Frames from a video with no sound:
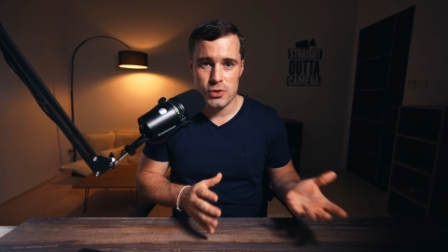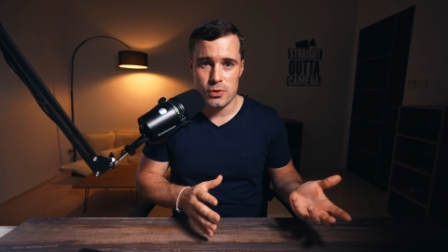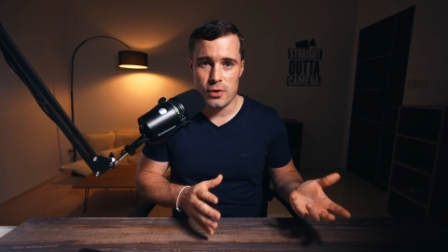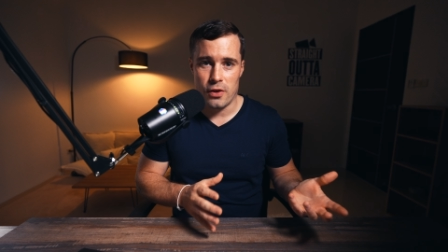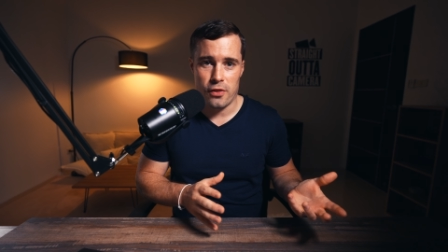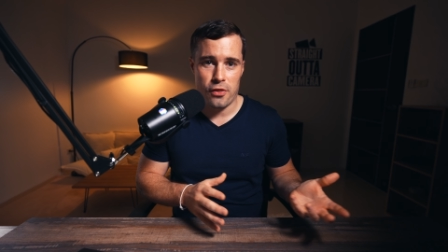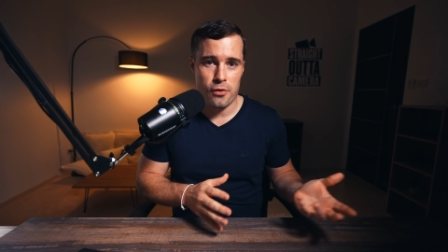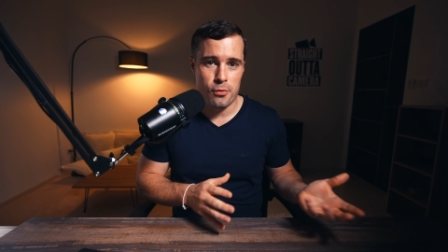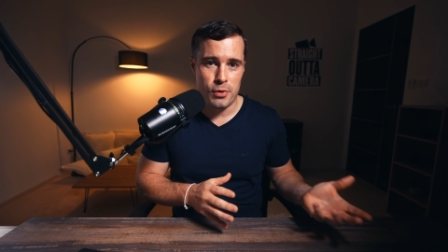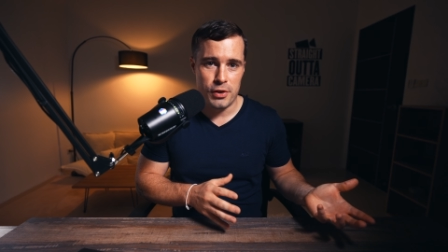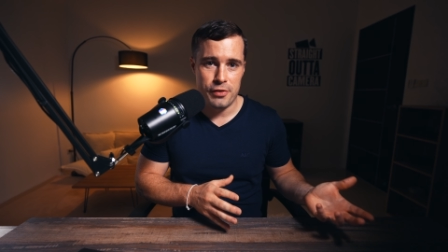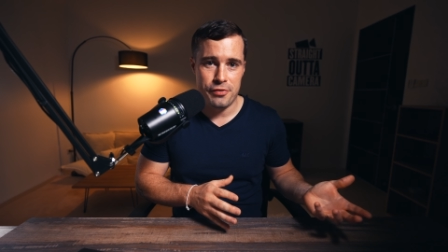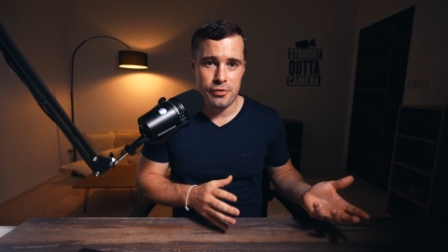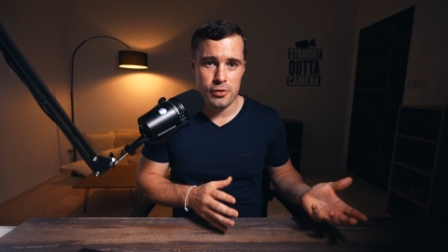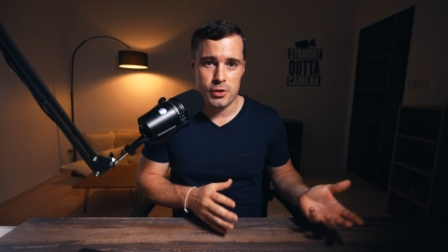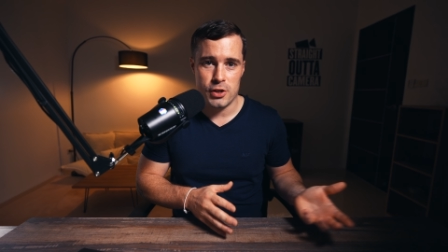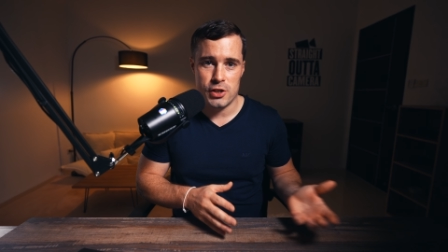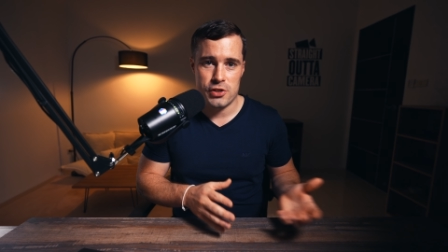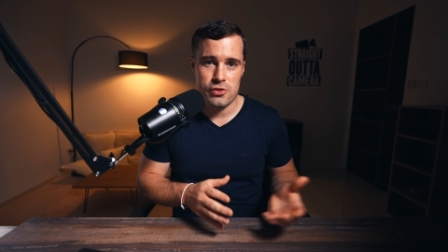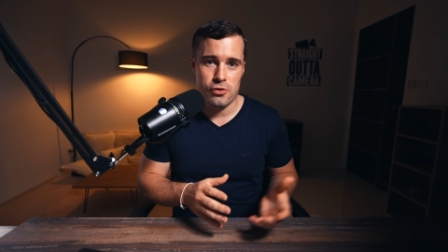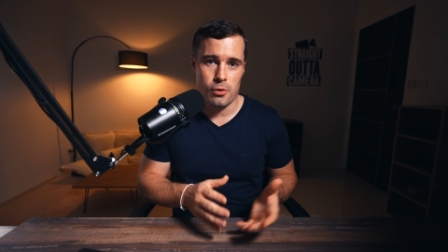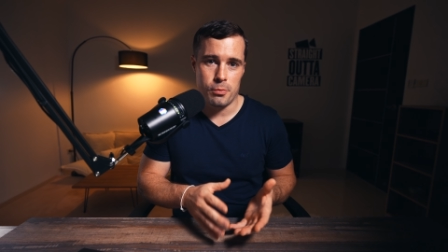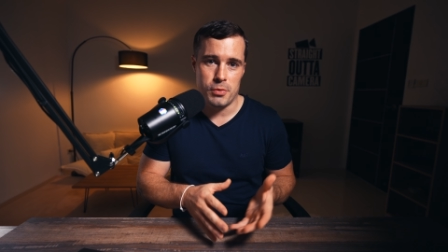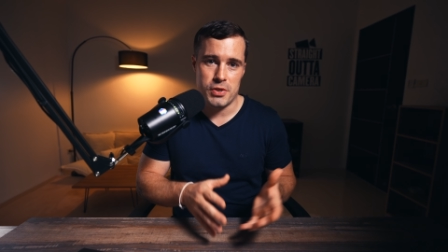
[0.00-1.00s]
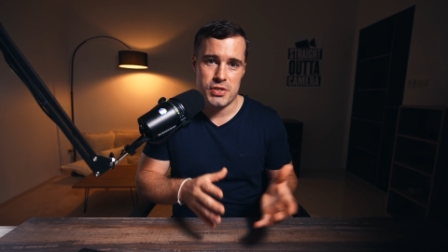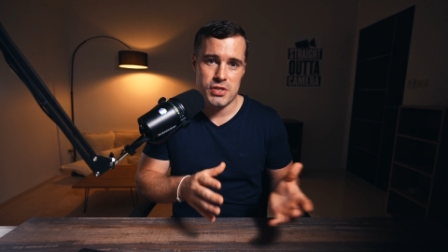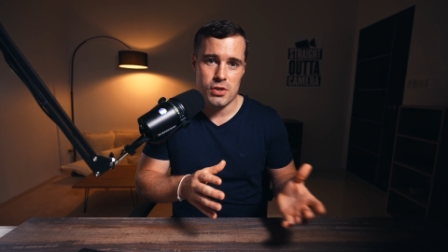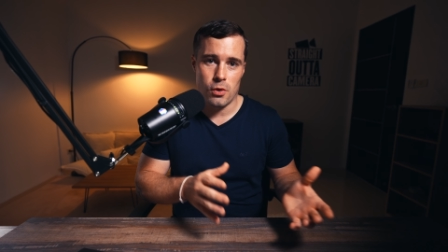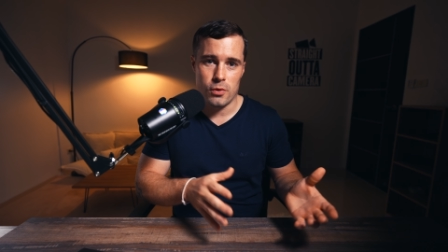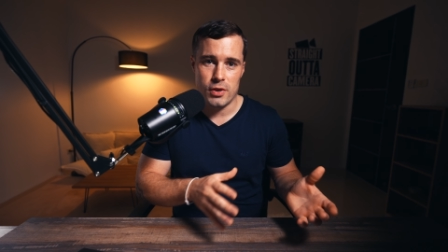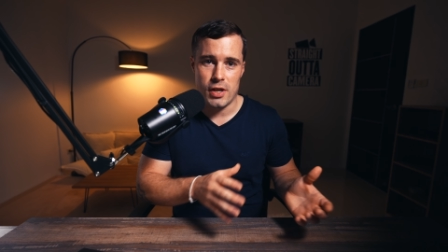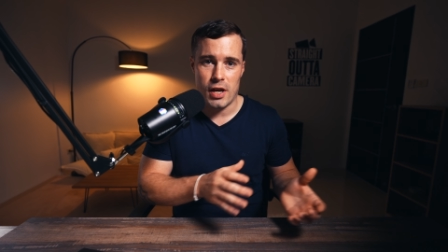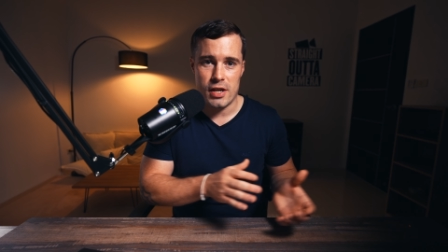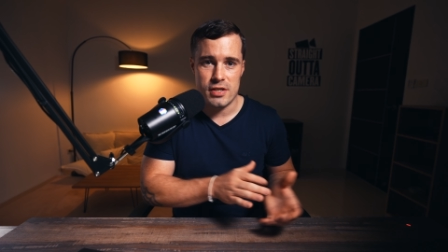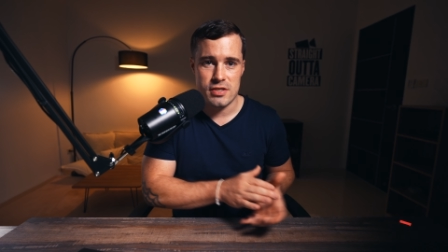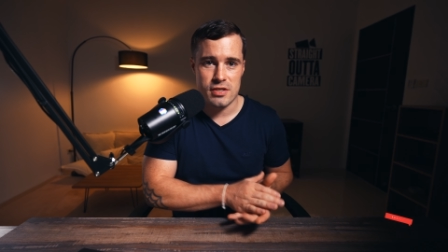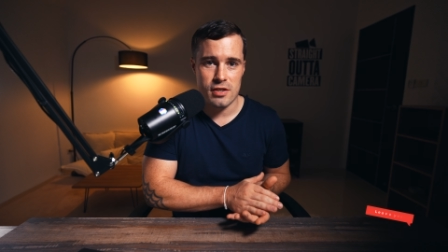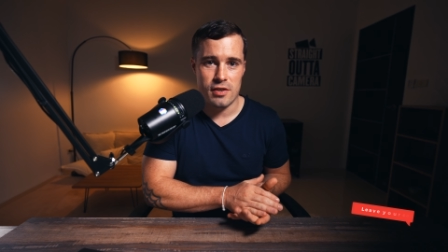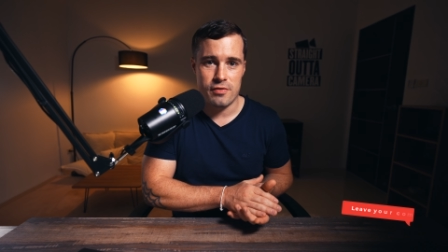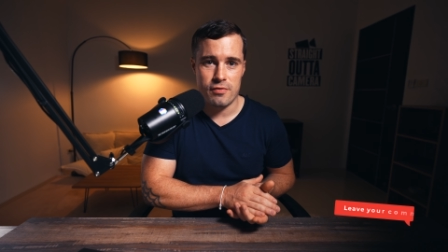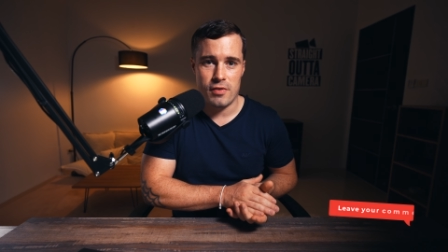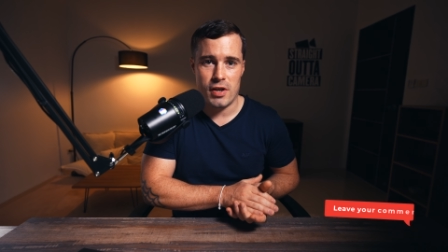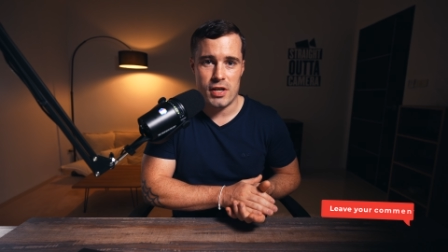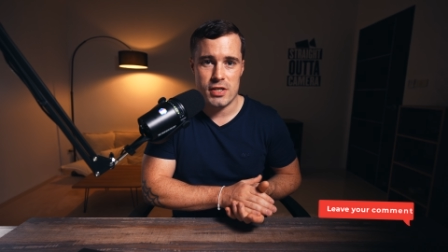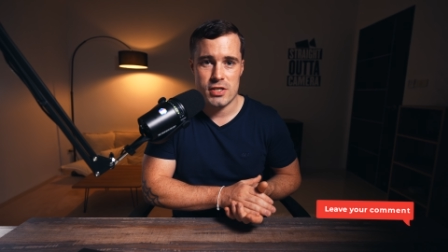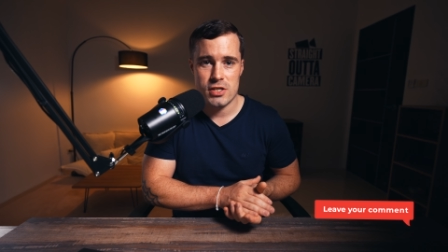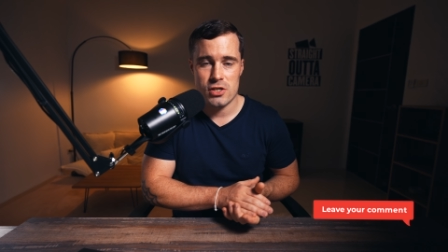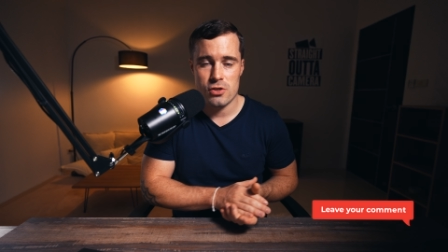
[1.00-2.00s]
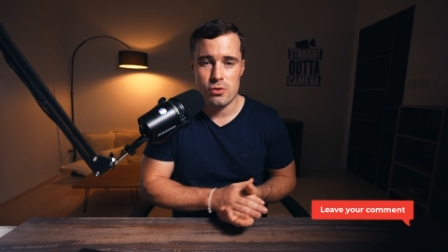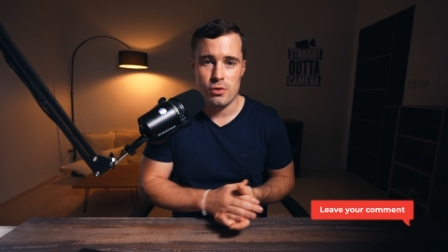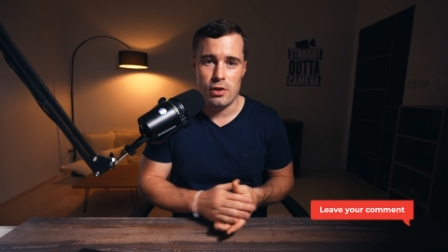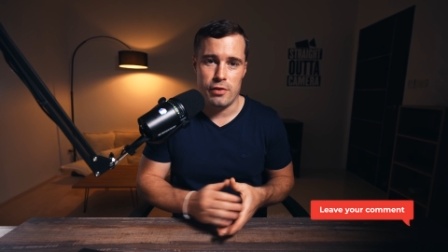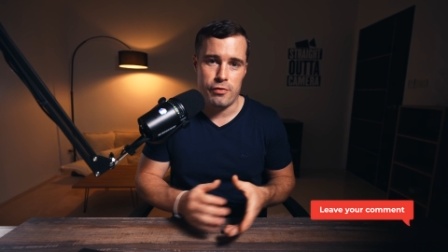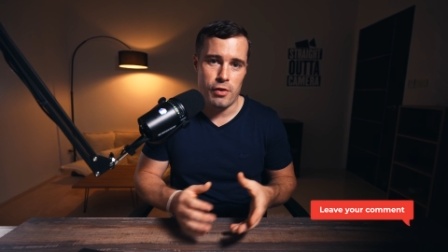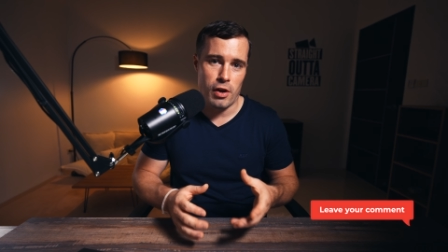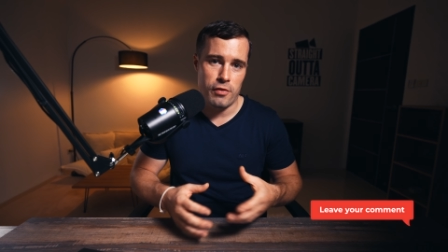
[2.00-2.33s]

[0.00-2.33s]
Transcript: and 3 footage from the Sony a7S III? If you